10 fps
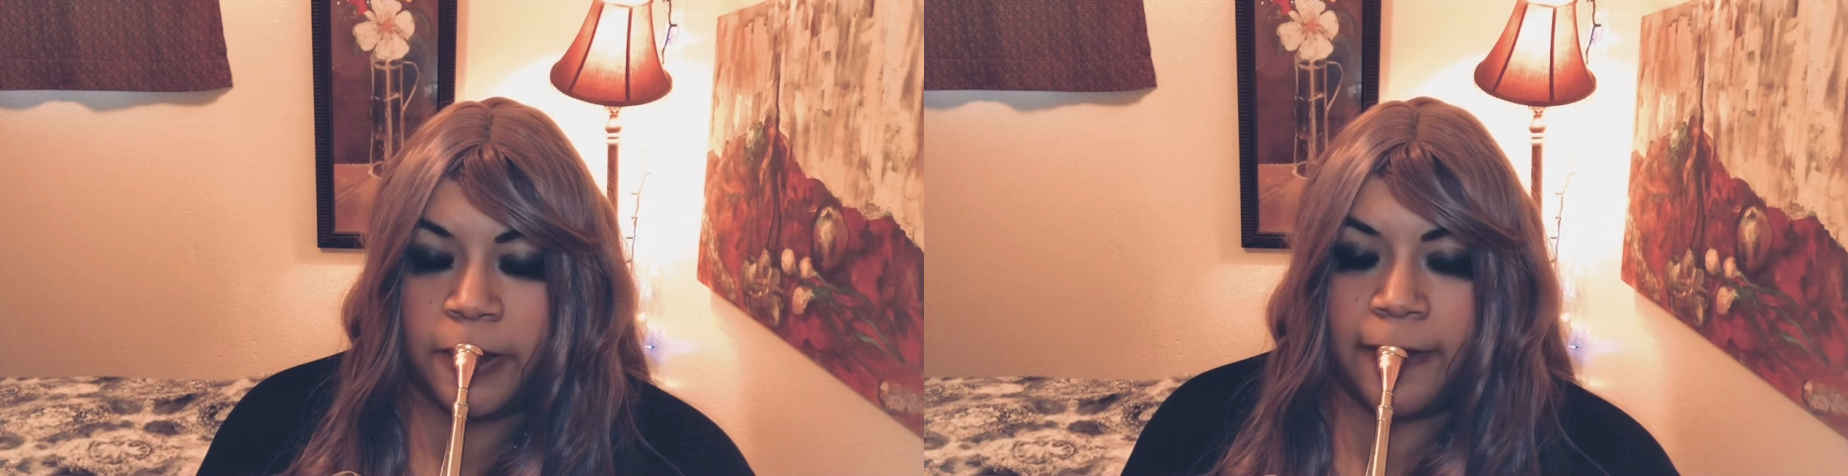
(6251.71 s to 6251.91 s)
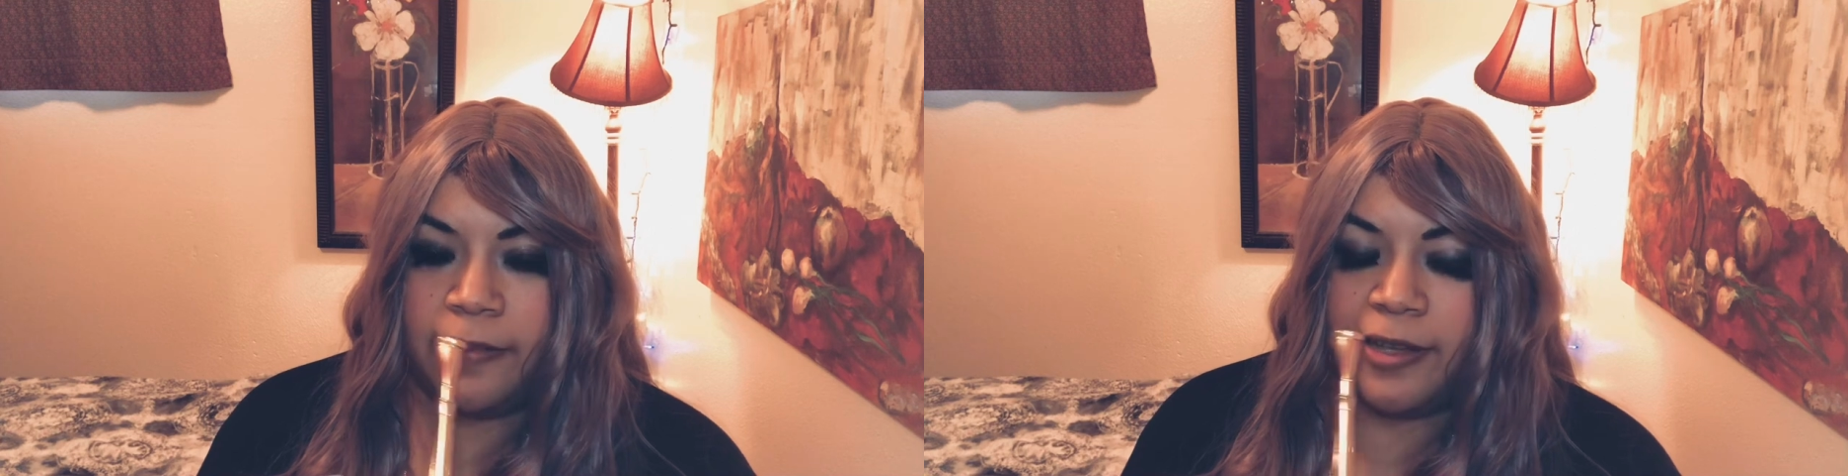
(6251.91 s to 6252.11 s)

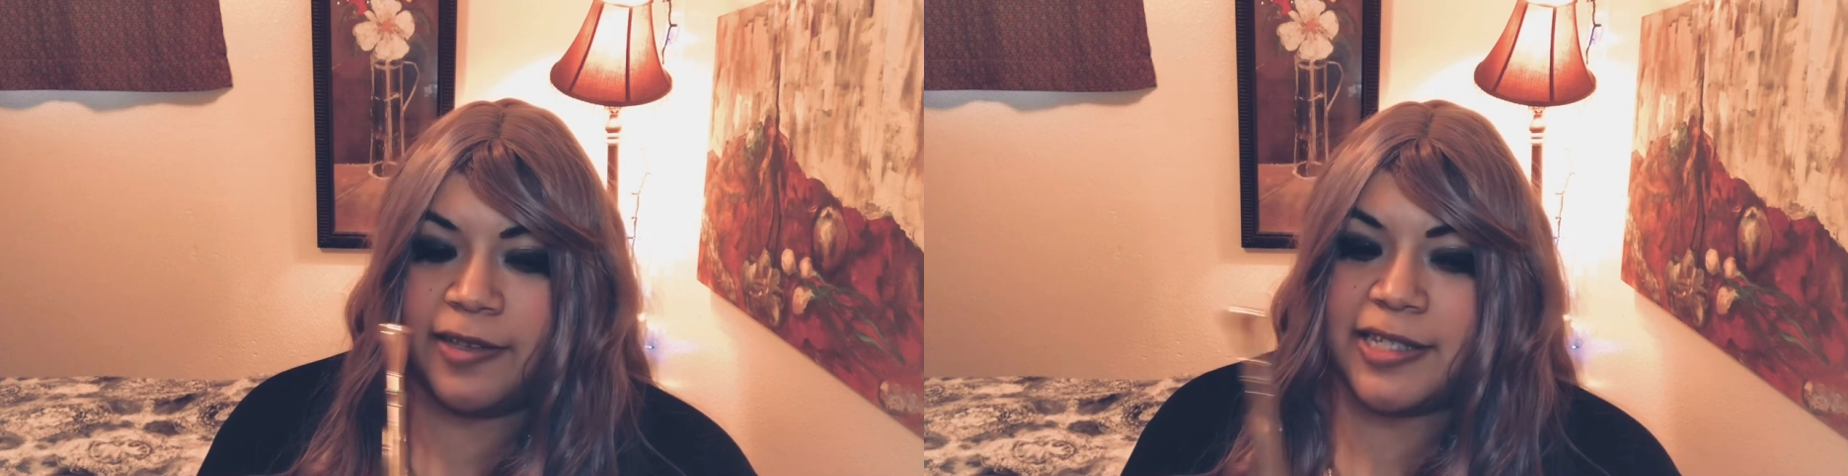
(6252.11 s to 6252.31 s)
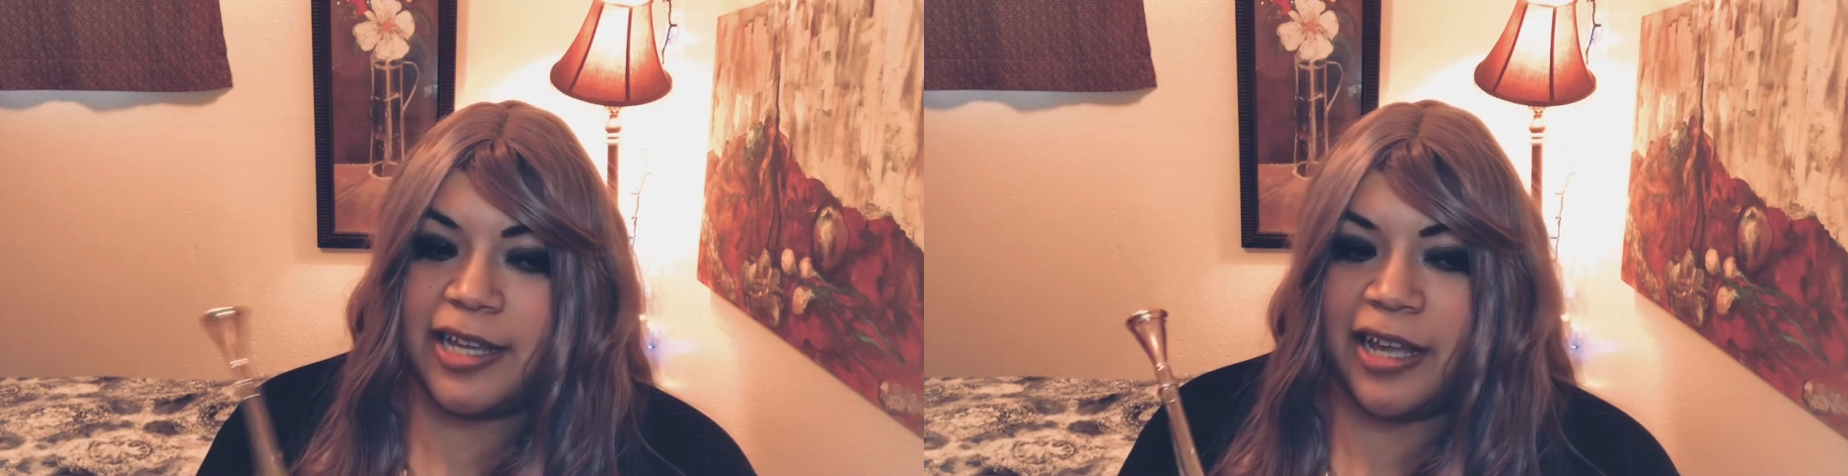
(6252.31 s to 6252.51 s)
Like,
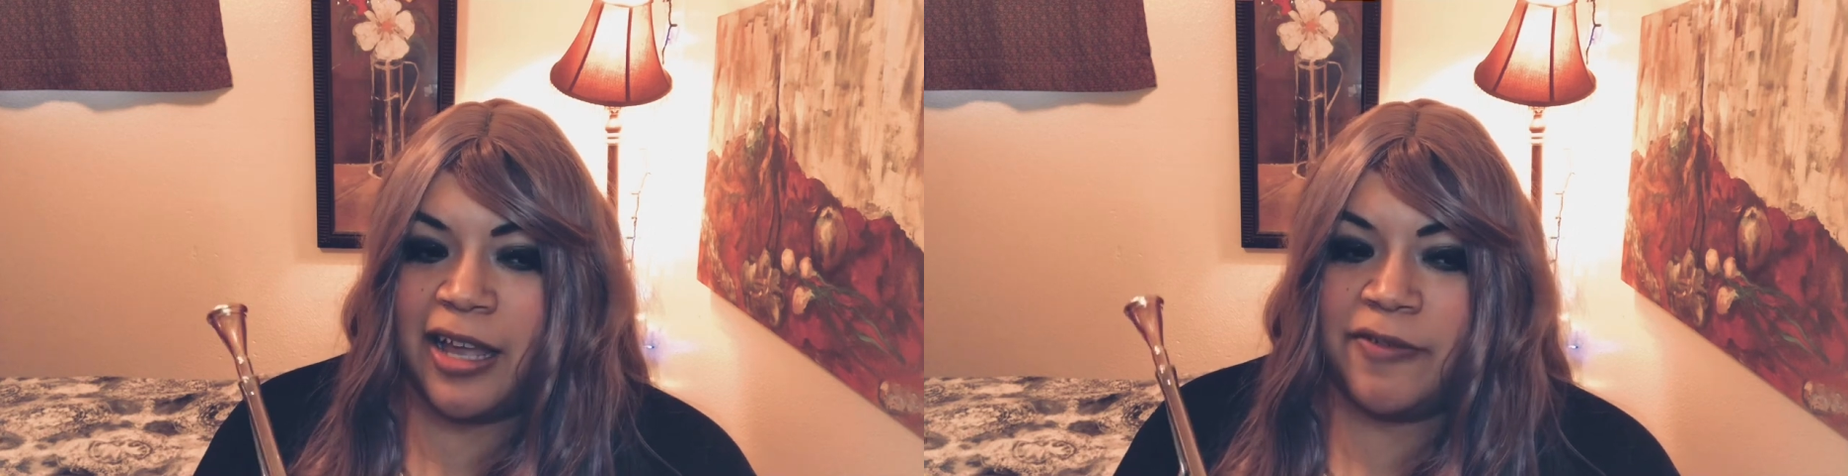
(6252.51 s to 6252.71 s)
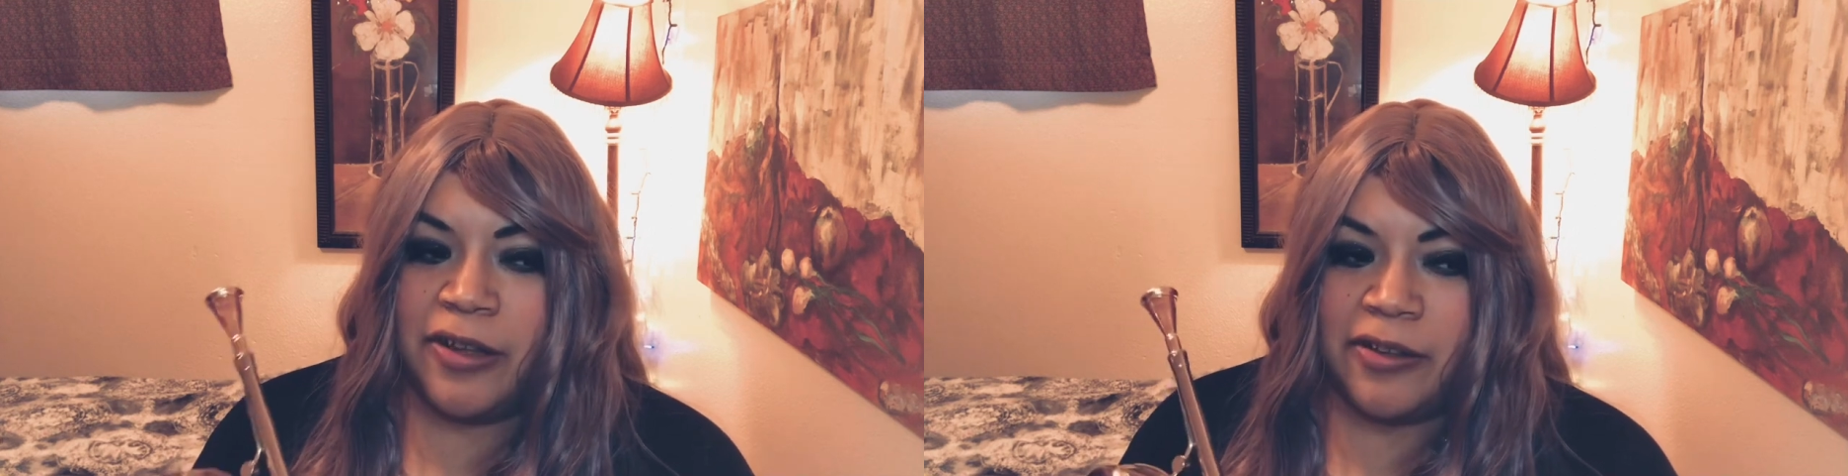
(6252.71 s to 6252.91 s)
let's say I
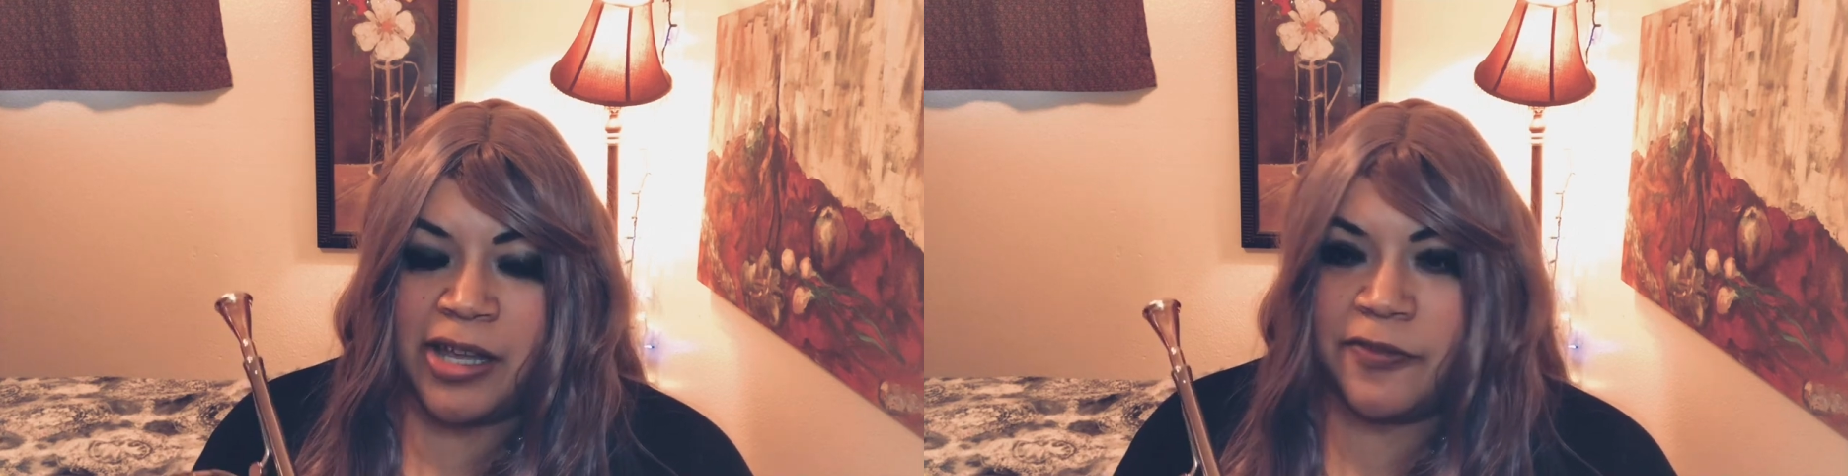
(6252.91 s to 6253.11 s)
have a